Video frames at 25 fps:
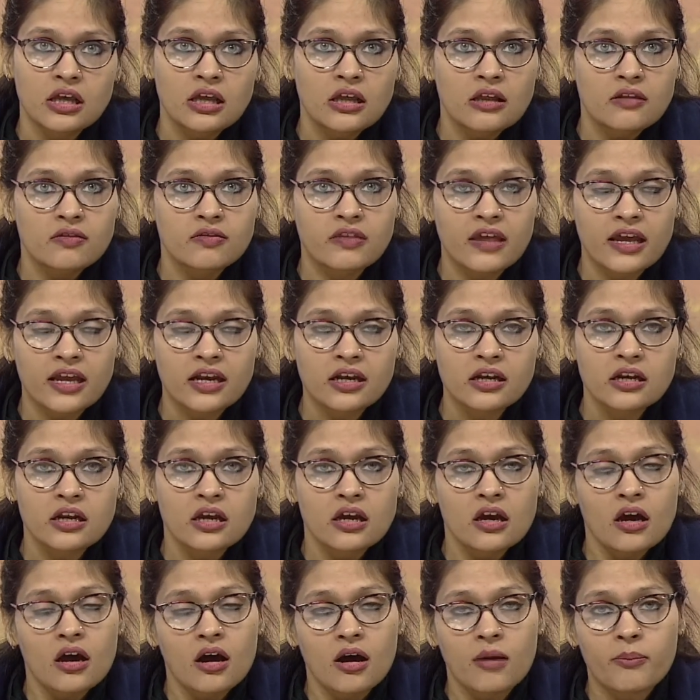then
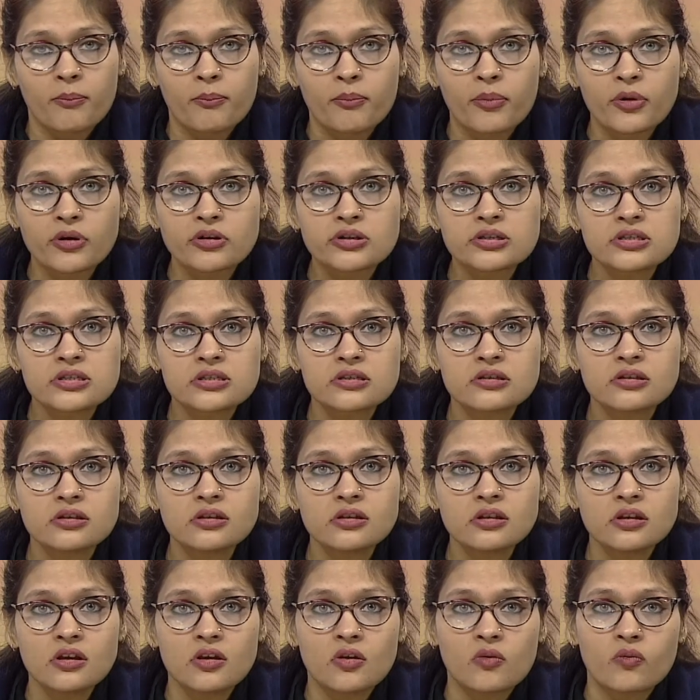a person
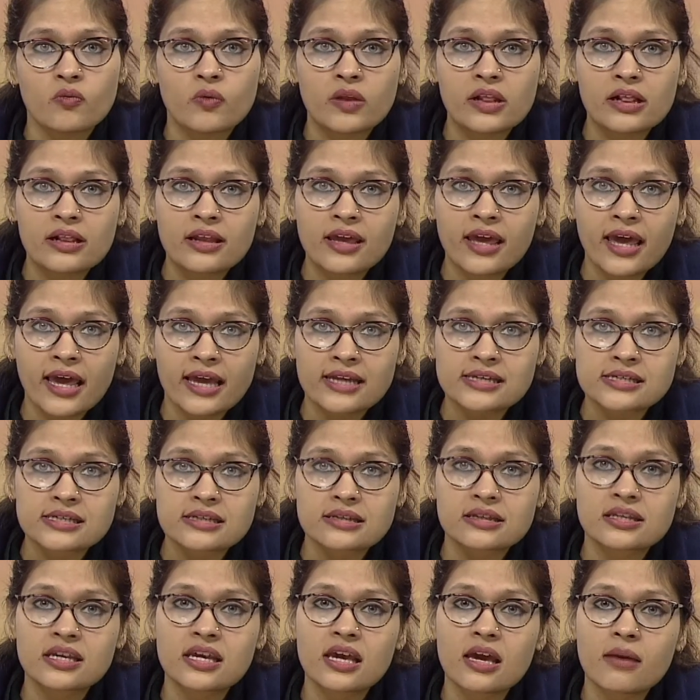will get
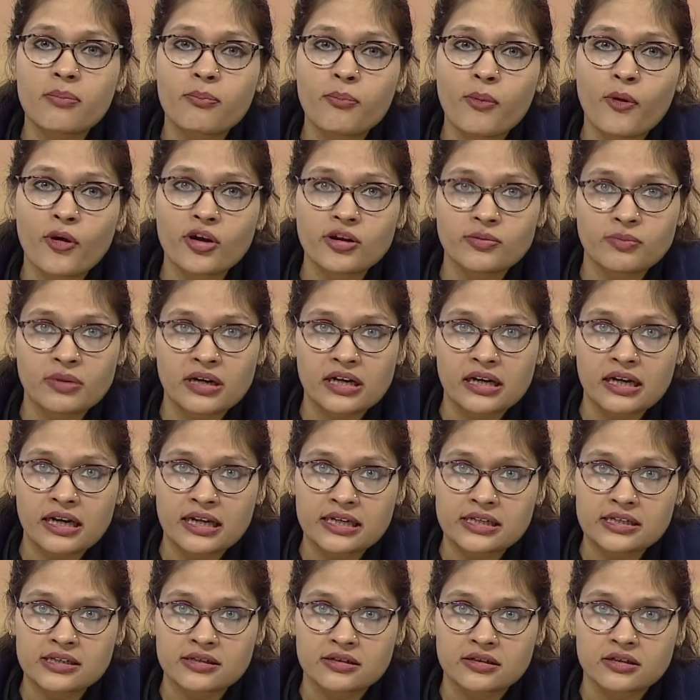the appointment
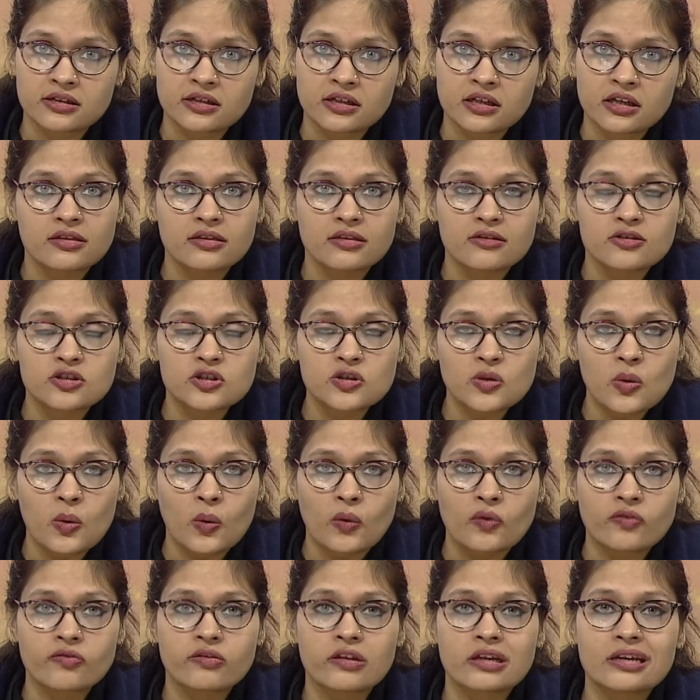letter. So,
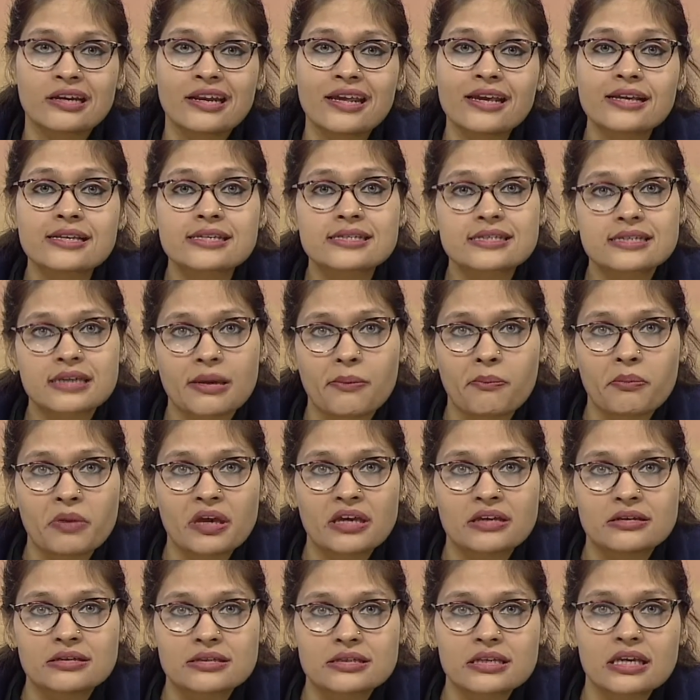the next step
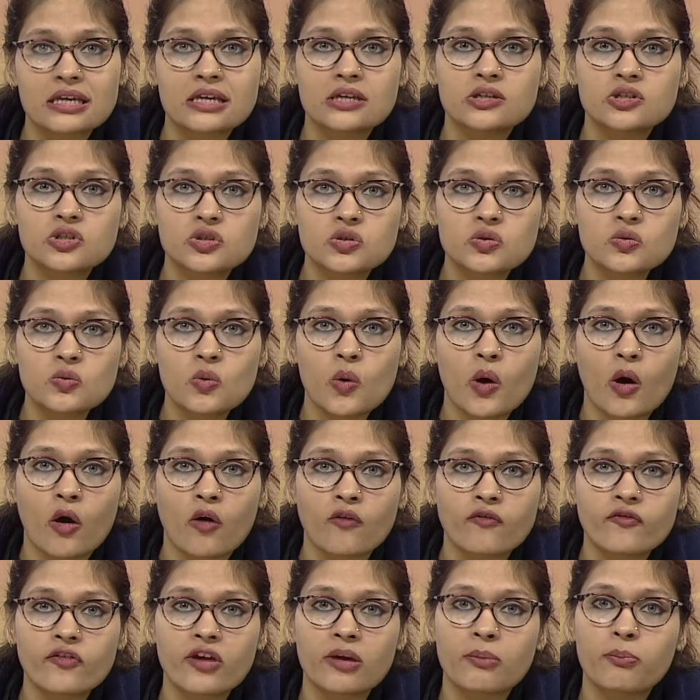is issue
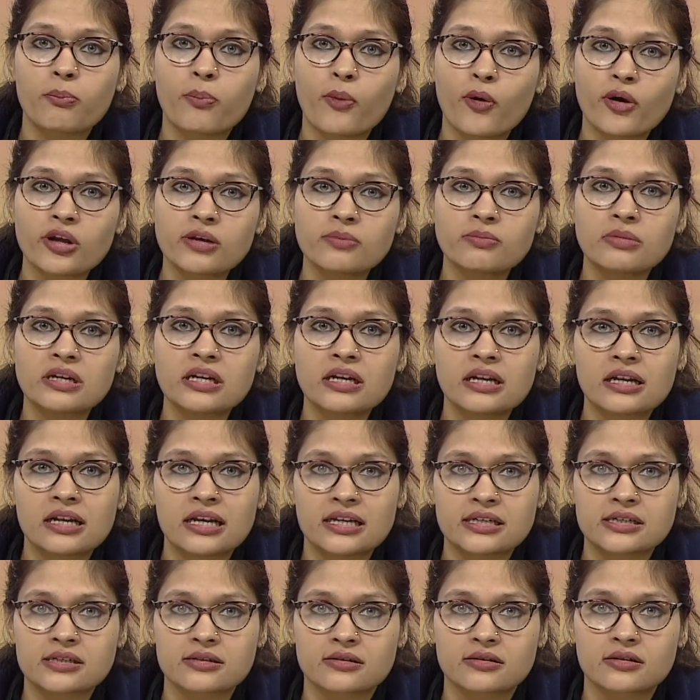of appointment
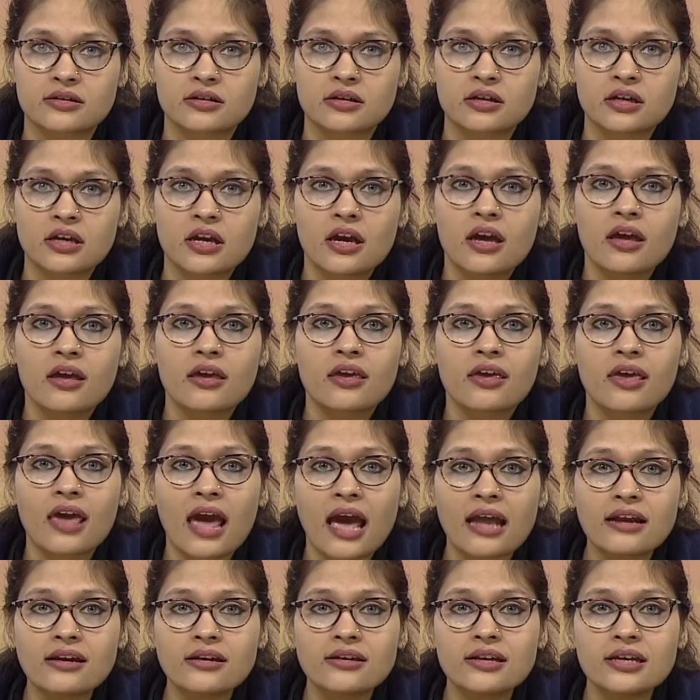letter.
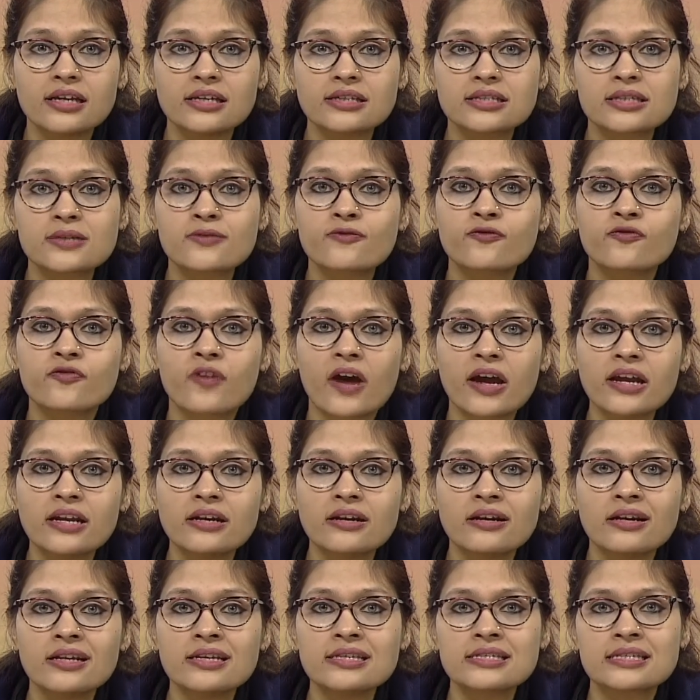Candidates
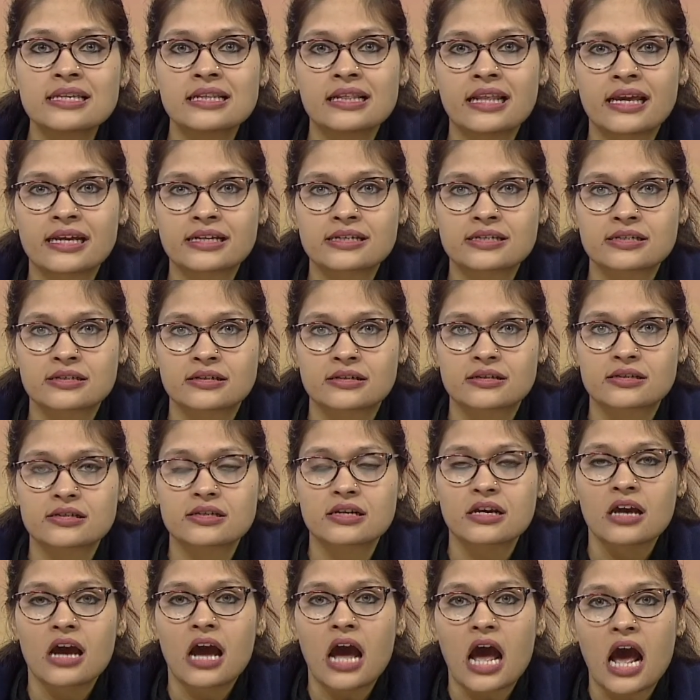finally selected
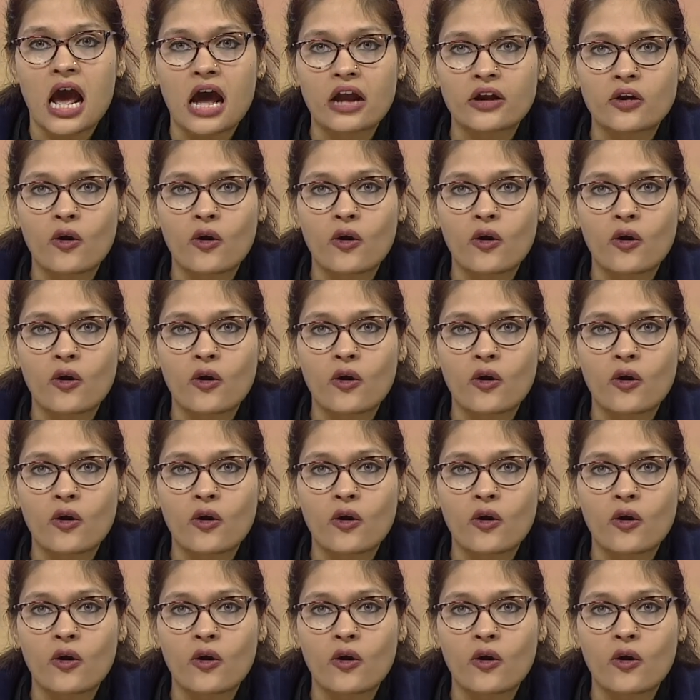are